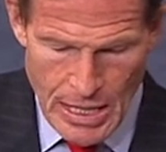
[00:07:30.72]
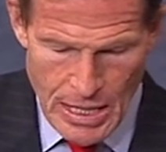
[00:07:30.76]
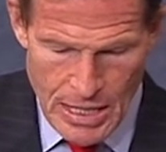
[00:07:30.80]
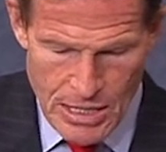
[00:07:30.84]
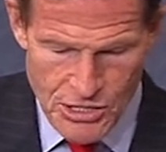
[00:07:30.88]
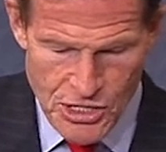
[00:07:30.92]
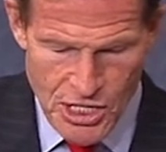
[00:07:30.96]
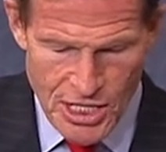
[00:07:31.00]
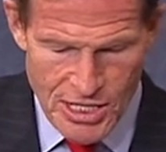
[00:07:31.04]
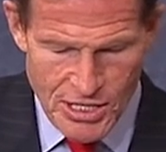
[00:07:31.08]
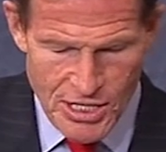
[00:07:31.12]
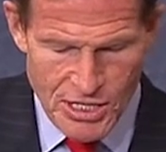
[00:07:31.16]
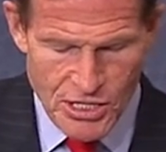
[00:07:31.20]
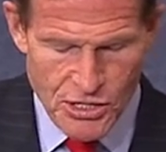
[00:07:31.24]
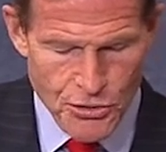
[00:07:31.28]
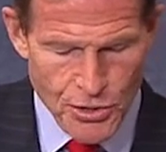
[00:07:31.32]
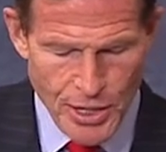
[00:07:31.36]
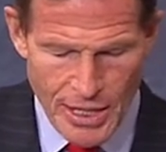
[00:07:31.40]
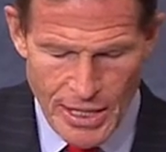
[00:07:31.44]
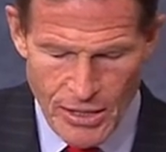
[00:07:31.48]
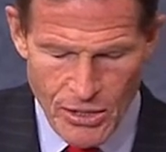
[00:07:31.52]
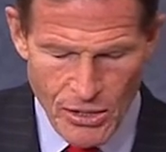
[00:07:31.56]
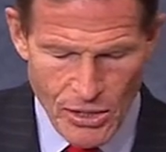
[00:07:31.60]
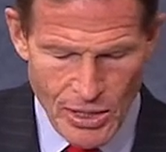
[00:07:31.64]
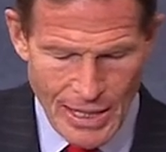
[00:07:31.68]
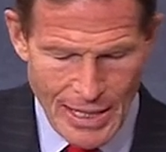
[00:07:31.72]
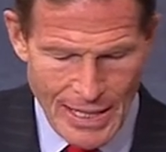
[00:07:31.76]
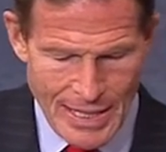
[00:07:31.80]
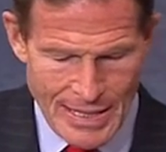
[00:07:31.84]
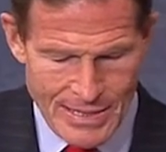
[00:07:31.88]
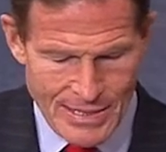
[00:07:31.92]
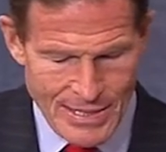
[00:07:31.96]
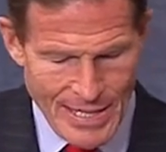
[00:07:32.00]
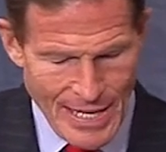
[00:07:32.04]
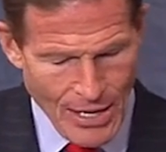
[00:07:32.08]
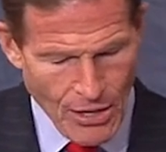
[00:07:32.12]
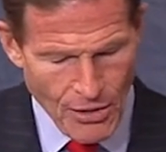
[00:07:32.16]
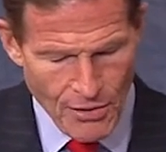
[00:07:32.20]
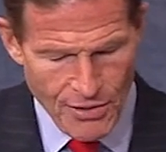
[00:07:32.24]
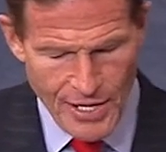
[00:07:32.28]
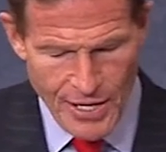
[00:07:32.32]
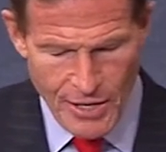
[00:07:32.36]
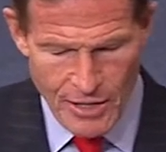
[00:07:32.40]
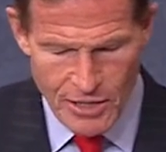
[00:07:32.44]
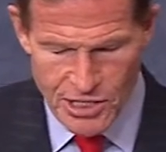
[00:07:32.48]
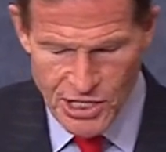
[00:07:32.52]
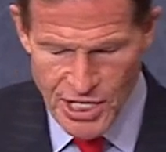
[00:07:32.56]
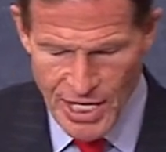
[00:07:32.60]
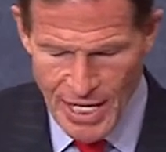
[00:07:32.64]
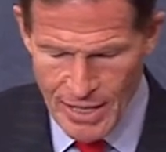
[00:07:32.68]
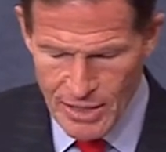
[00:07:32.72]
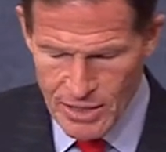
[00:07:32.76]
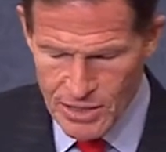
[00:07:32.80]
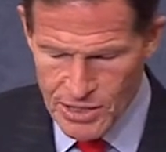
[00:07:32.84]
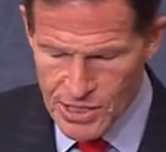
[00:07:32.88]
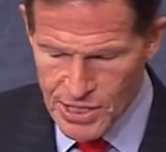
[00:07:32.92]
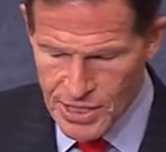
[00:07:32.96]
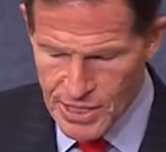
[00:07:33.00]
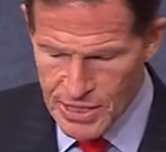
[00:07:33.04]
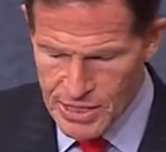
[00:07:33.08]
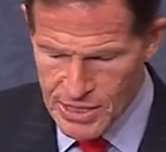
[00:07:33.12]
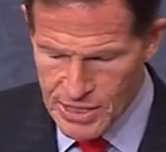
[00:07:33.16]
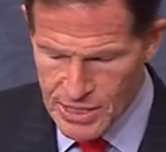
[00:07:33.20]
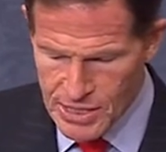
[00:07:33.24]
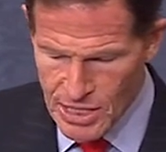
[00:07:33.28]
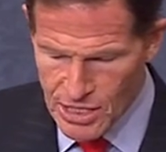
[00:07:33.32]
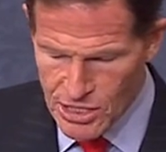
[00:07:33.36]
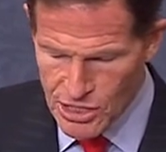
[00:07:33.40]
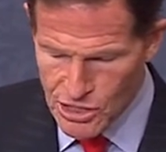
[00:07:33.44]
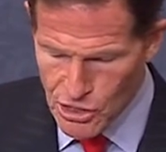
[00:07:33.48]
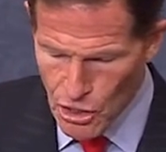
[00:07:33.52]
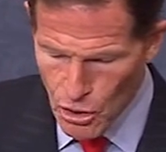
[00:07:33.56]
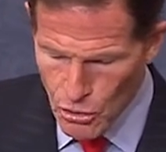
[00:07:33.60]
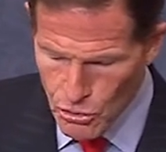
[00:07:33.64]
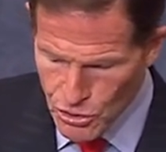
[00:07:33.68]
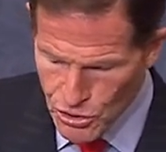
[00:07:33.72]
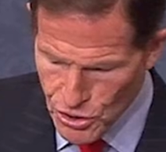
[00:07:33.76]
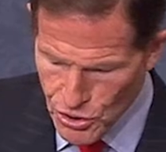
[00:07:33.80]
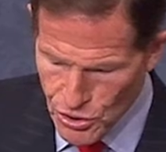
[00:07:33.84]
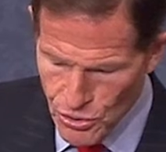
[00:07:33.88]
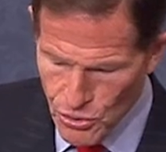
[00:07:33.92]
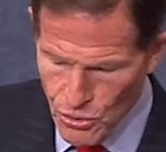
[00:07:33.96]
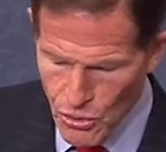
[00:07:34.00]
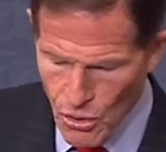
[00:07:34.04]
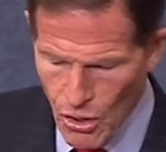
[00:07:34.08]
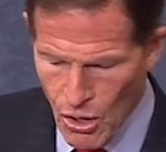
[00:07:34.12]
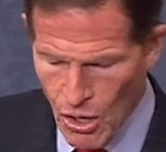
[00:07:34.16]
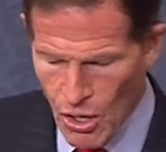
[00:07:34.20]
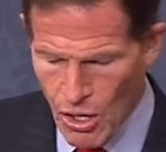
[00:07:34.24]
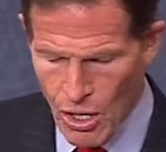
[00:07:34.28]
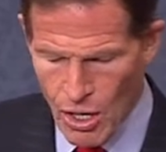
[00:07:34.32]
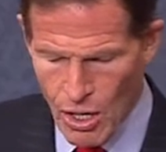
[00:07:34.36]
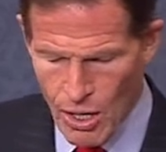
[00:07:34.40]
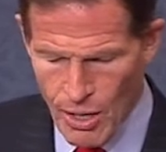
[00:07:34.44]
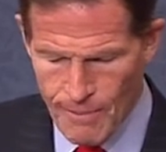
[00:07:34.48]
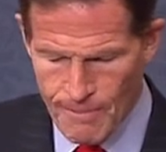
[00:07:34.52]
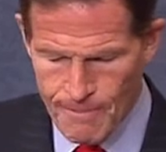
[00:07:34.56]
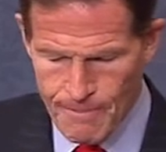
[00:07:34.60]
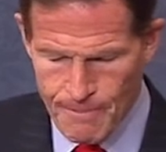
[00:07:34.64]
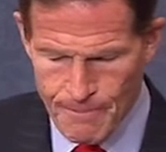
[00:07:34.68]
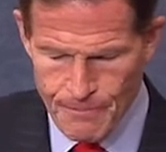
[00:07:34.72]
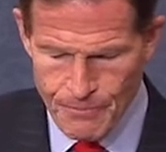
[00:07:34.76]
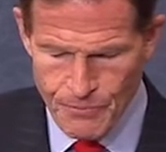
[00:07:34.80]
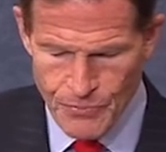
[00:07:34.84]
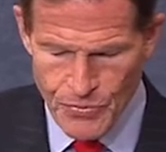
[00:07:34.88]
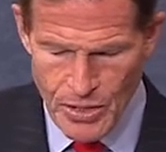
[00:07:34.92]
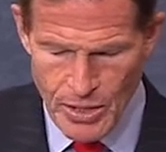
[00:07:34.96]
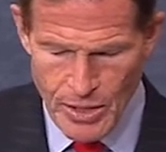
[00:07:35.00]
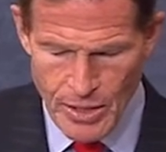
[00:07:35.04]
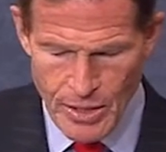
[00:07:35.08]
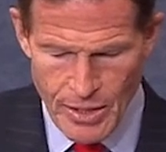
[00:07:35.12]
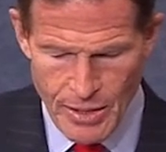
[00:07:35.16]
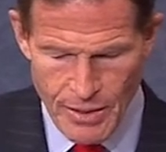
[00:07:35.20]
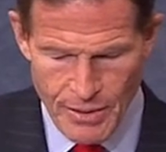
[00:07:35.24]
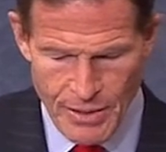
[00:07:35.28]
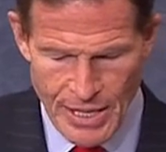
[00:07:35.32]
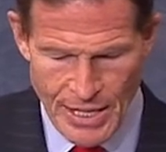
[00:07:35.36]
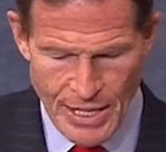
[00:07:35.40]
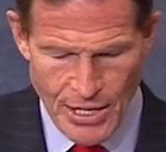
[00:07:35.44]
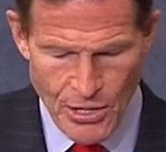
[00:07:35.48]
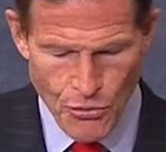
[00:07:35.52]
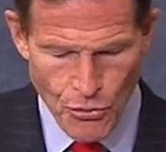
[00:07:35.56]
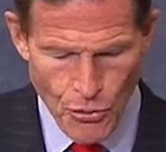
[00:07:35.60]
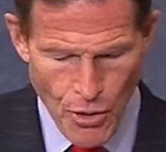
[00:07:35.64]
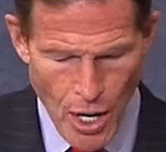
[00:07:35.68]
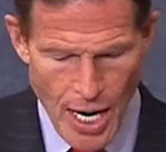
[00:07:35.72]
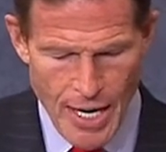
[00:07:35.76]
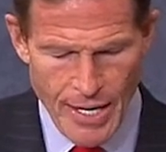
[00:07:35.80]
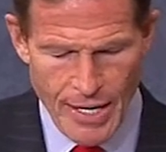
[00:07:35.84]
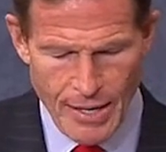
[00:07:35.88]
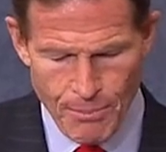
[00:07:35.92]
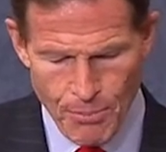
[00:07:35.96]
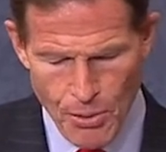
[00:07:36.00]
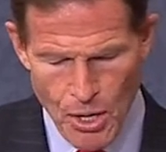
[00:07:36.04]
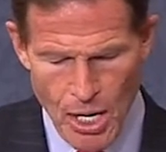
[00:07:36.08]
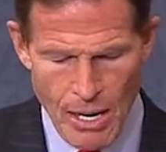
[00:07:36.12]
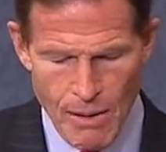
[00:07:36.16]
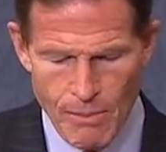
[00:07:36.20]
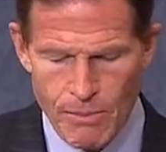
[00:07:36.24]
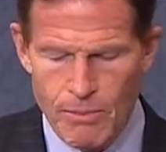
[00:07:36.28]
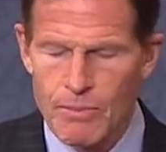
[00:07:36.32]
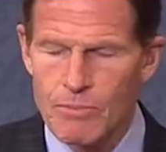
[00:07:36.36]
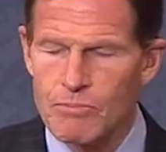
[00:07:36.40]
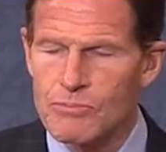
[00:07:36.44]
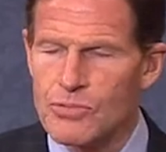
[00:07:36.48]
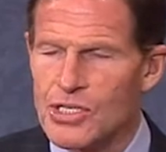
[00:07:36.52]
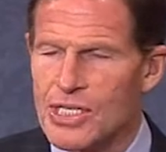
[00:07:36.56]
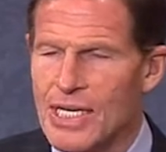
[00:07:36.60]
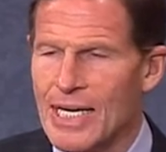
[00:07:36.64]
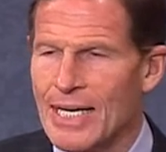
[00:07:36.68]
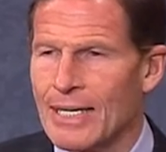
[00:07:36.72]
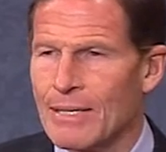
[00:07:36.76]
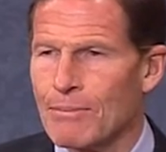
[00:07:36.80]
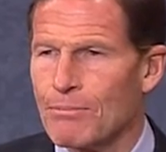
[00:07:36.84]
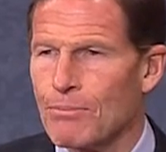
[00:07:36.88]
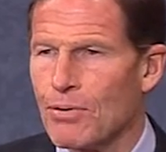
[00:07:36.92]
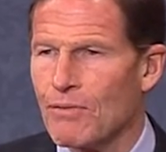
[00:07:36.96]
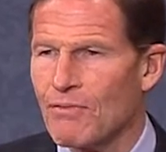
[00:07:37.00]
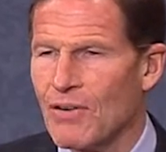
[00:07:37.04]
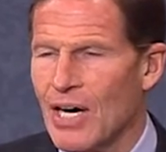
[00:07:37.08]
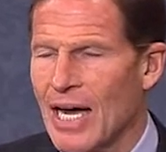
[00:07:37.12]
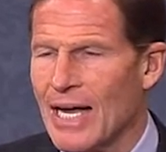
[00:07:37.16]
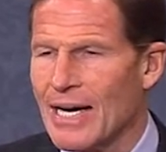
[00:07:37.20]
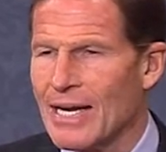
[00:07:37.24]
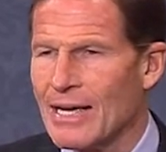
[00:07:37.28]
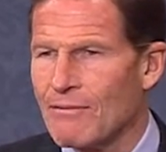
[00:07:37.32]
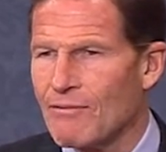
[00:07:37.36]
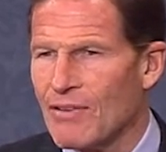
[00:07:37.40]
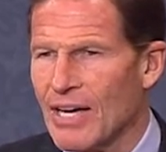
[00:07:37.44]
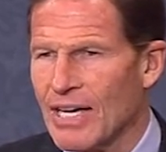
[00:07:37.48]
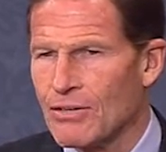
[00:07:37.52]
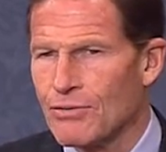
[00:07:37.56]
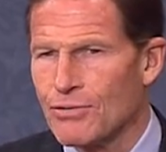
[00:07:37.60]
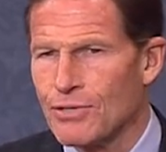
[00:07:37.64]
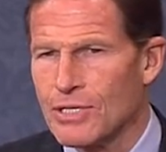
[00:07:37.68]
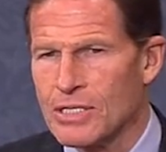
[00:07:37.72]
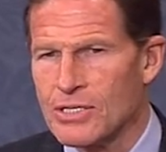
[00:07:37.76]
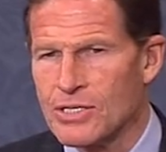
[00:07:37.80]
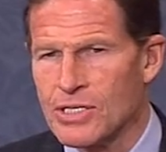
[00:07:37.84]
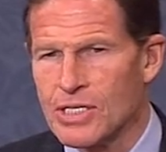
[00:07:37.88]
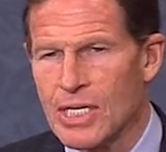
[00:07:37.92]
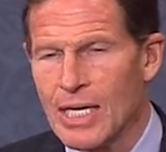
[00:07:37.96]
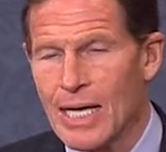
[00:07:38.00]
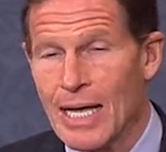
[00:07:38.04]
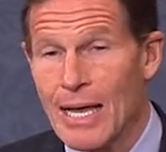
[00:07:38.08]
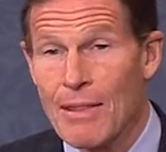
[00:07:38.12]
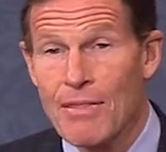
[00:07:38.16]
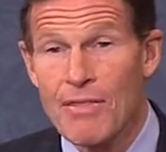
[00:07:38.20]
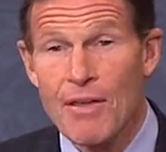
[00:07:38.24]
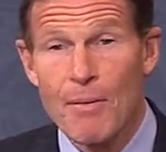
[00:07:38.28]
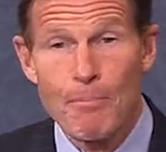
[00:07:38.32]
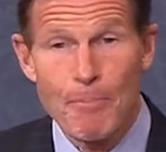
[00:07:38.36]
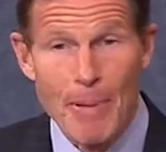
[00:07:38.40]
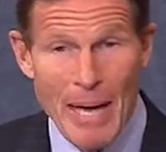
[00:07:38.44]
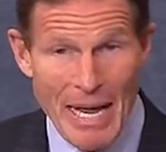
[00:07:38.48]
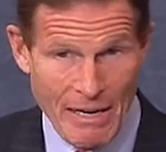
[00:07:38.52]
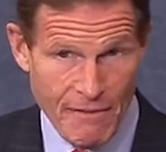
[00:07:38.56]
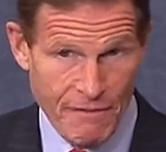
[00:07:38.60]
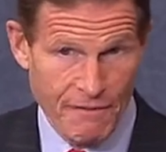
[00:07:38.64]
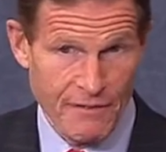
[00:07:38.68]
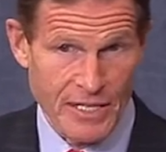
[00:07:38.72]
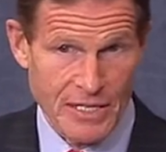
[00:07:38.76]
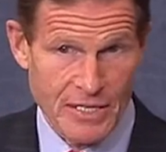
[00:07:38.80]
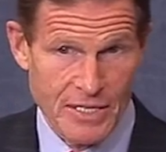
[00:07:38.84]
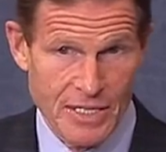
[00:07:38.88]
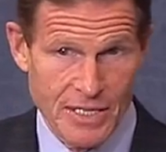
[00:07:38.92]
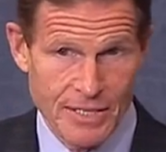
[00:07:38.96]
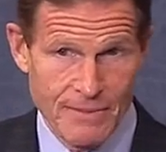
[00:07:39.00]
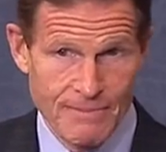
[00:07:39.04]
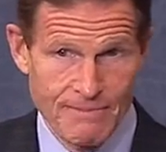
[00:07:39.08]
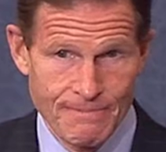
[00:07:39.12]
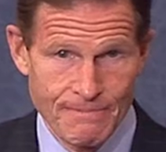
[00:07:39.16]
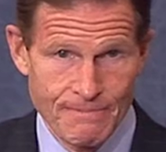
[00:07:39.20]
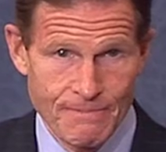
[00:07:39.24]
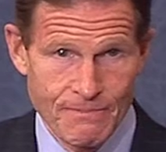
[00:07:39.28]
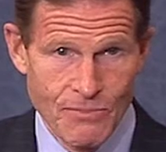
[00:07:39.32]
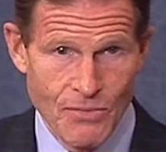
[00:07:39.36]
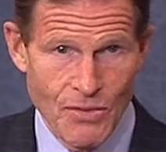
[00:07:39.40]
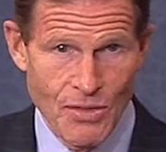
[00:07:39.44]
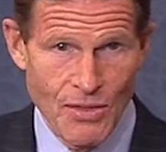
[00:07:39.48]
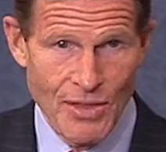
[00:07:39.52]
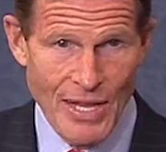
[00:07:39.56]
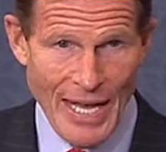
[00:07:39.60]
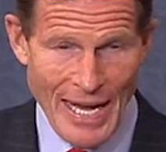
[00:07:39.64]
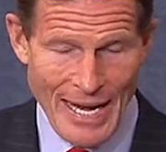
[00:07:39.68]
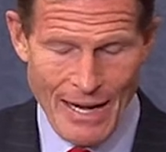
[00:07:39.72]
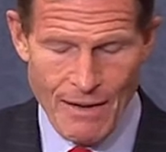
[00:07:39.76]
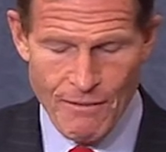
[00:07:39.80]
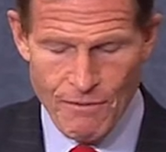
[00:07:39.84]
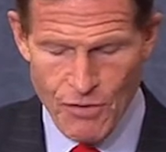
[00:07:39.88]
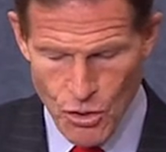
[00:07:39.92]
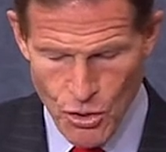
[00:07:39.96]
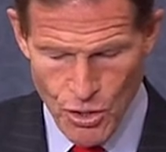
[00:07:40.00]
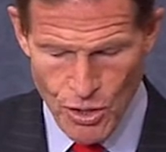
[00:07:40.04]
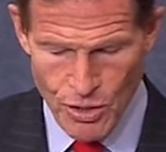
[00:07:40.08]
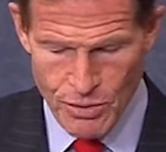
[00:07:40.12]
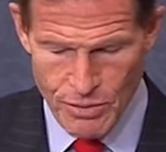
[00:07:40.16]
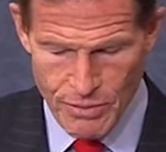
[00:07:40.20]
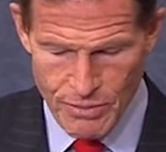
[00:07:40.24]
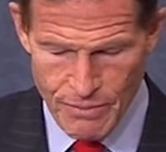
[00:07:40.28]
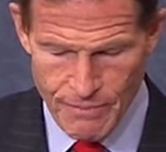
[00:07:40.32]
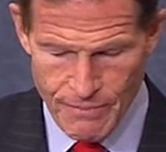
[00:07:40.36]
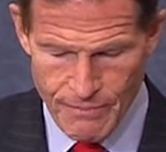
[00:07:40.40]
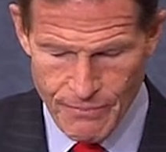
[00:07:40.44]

Just as critical as the healthcare challenges, so too are the chronic problems in providing veterans the benefits they have earned,